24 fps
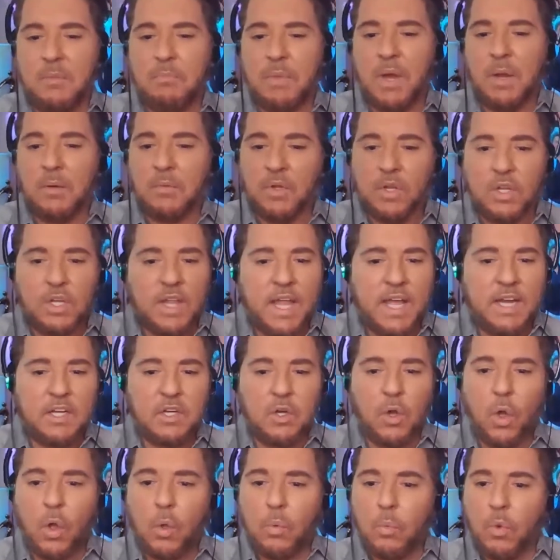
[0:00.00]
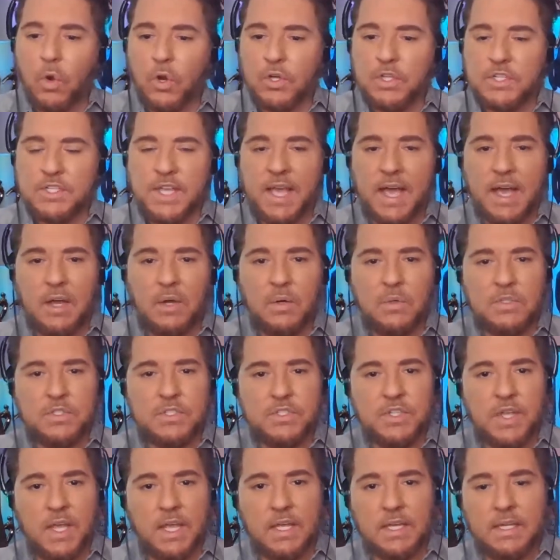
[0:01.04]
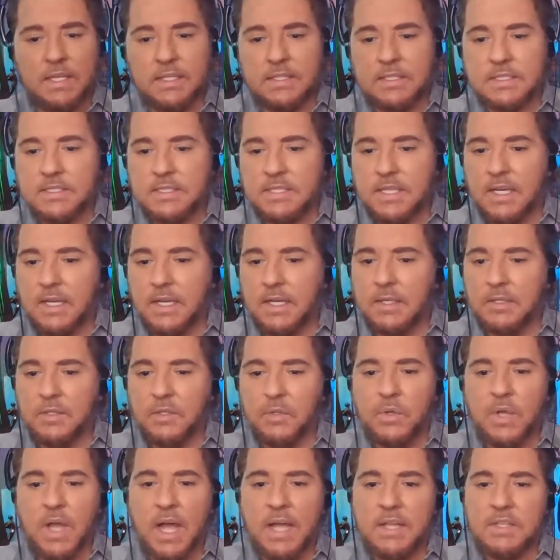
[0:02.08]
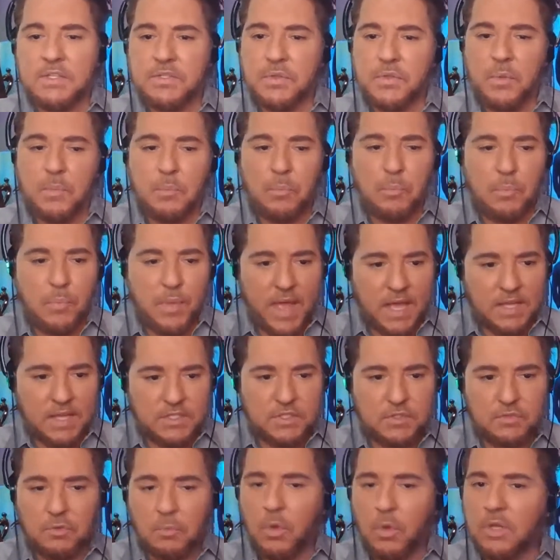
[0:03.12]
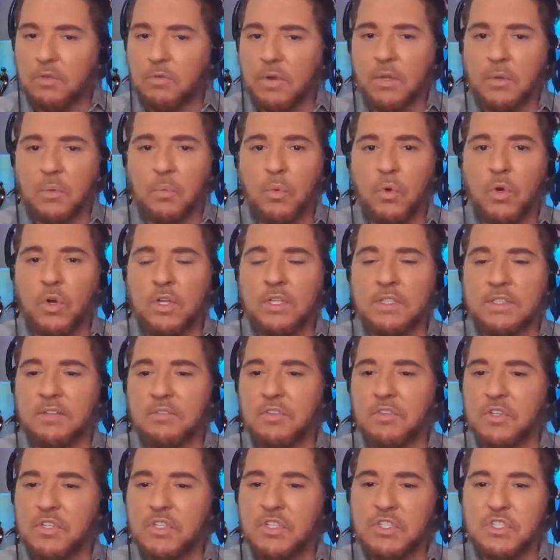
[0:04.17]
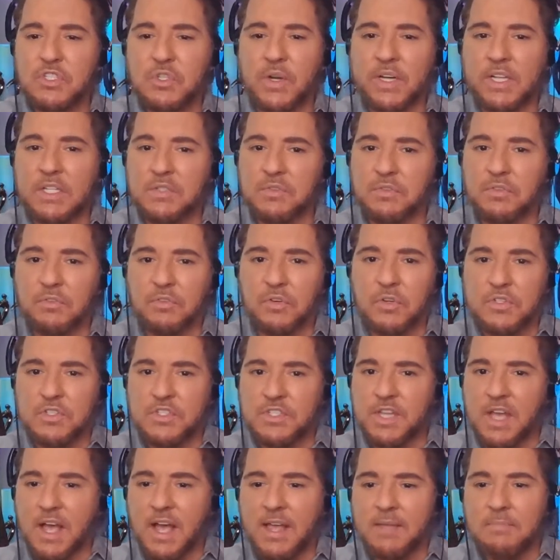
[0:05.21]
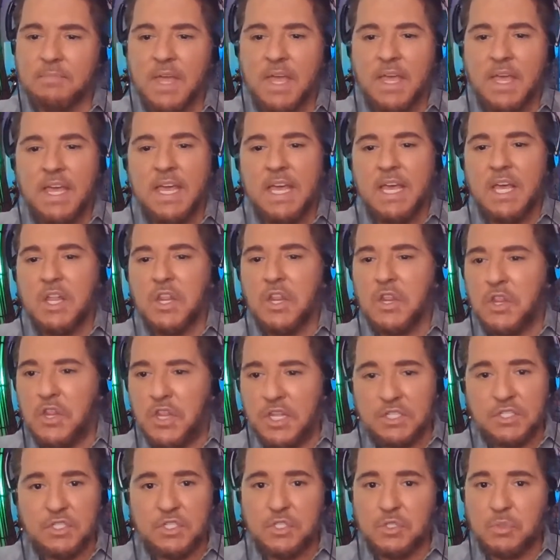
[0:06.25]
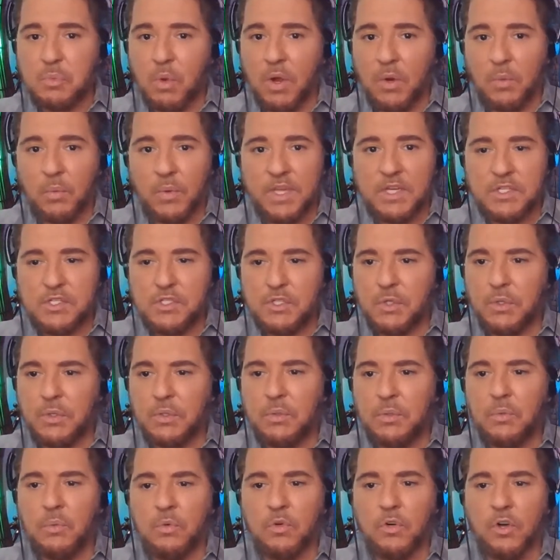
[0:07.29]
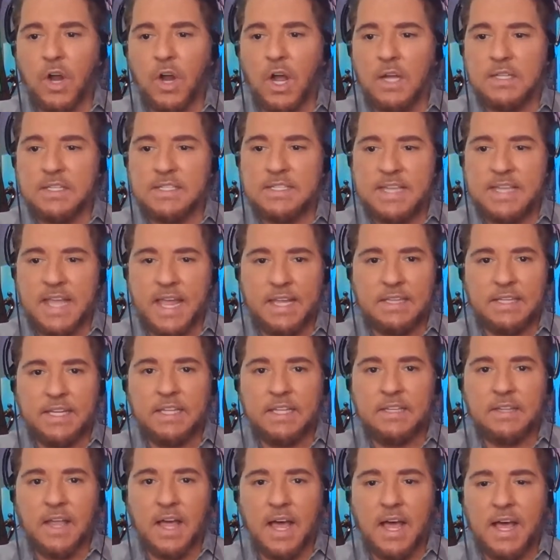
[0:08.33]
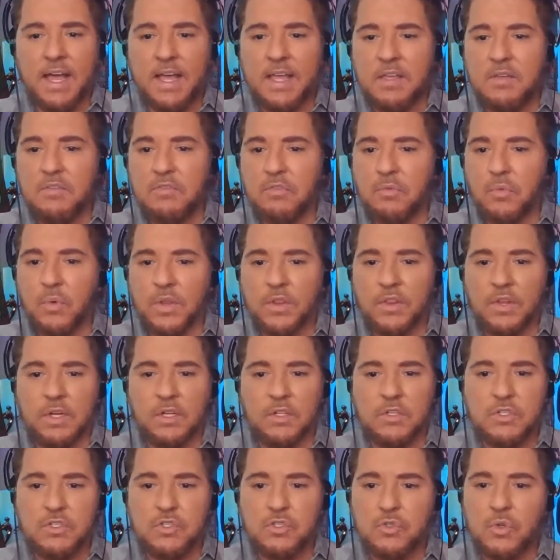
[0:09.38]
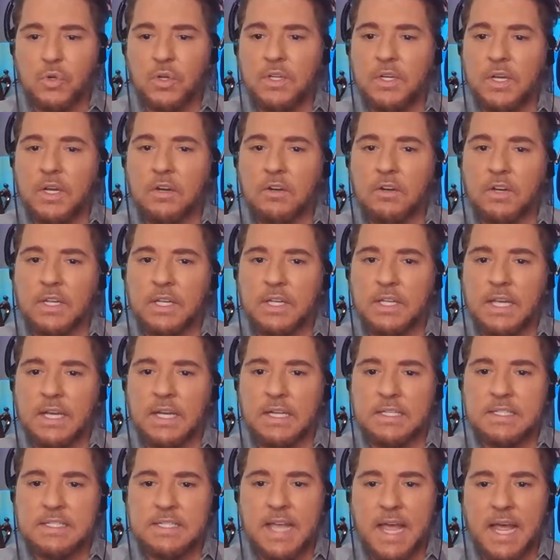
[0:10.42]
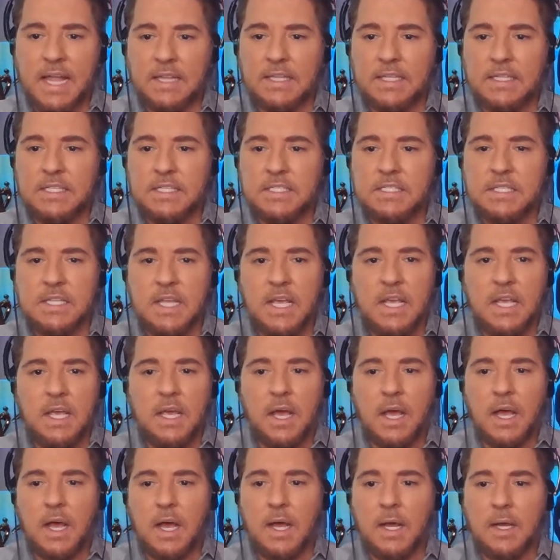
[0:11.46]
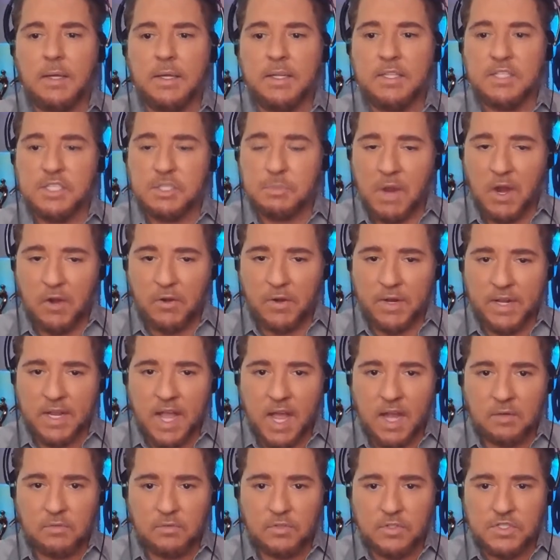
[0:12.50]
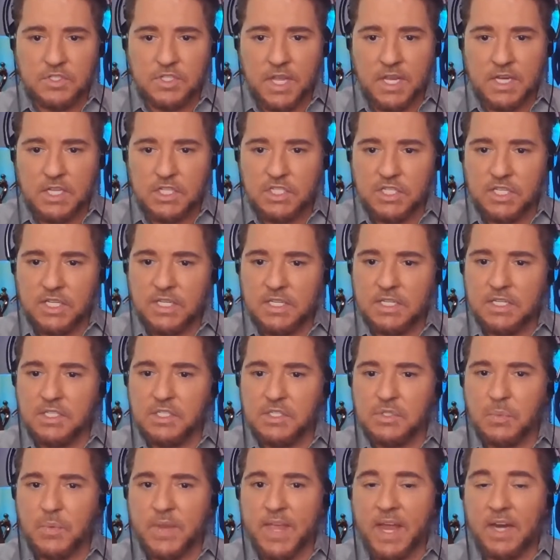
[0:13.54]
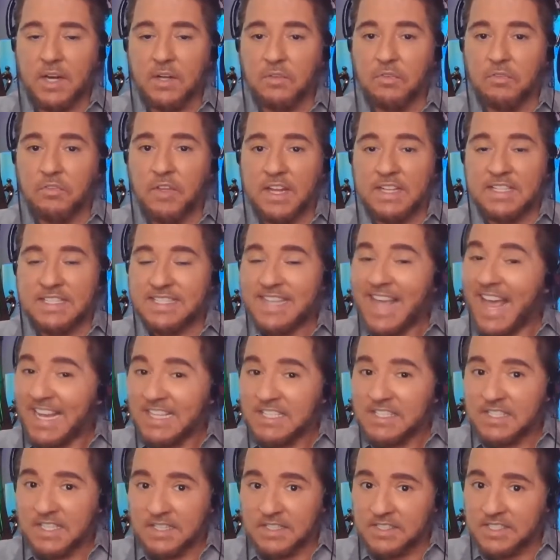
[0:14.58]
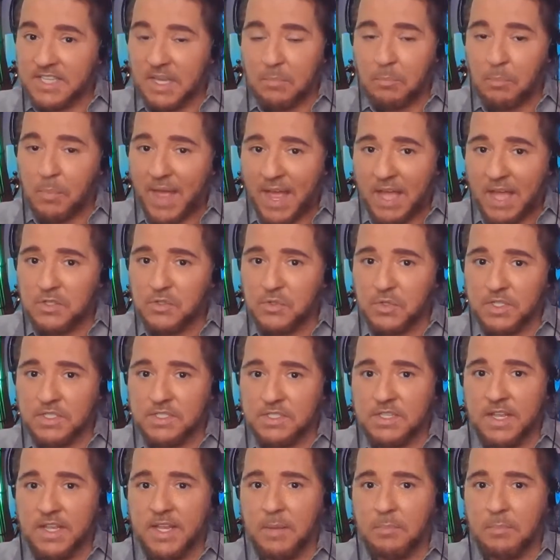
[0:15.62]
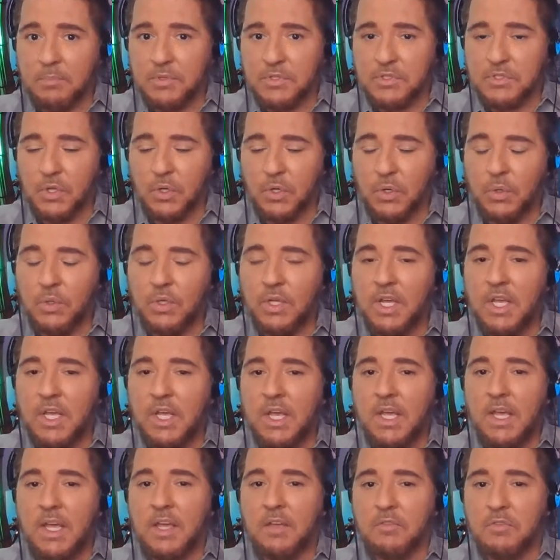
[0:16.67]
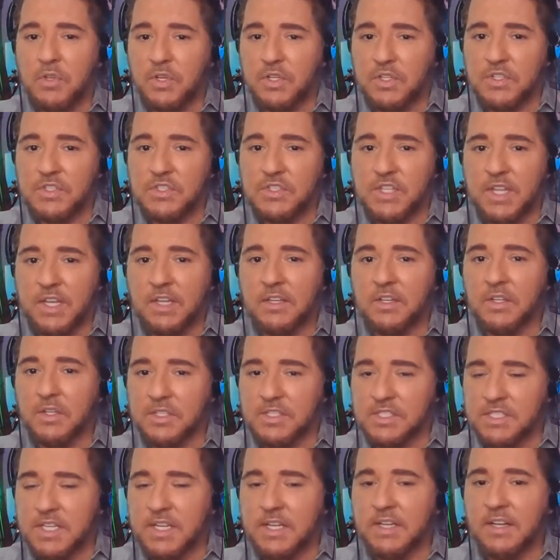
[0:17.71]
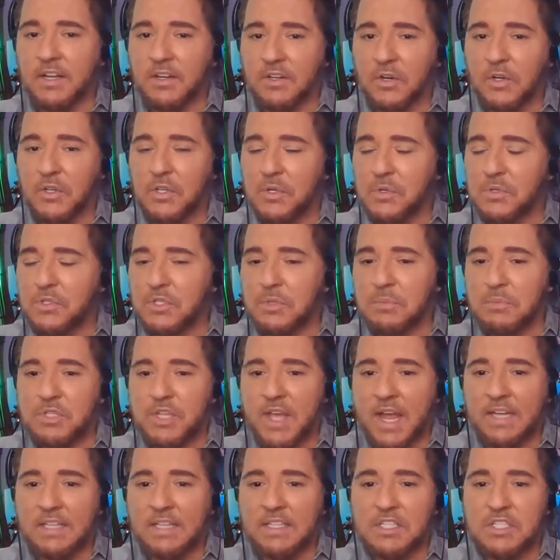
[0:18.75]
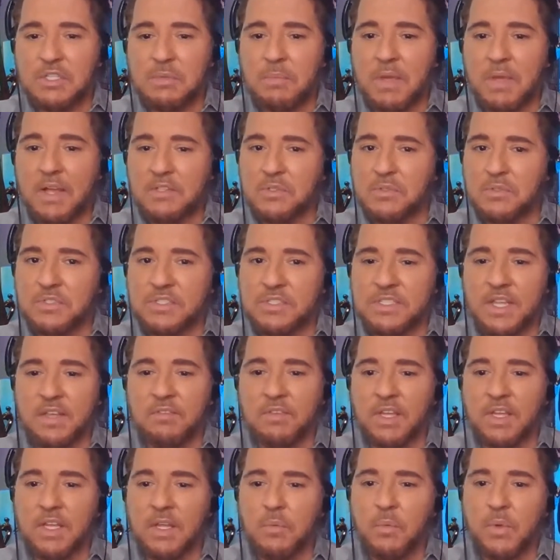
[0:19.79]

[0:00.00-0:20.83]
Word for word: But glad it all worked out. And uh, you guys are the best from all around the world. If you're just joining us for the first time, this is what we do. We're on Daily Live with extraordinary uh, talent, uh, inspiring conversations. We had a fantastic St. Patrick's Day episode. If you didn't see it, you can see it on our YouTube channel at Jim Masters TV.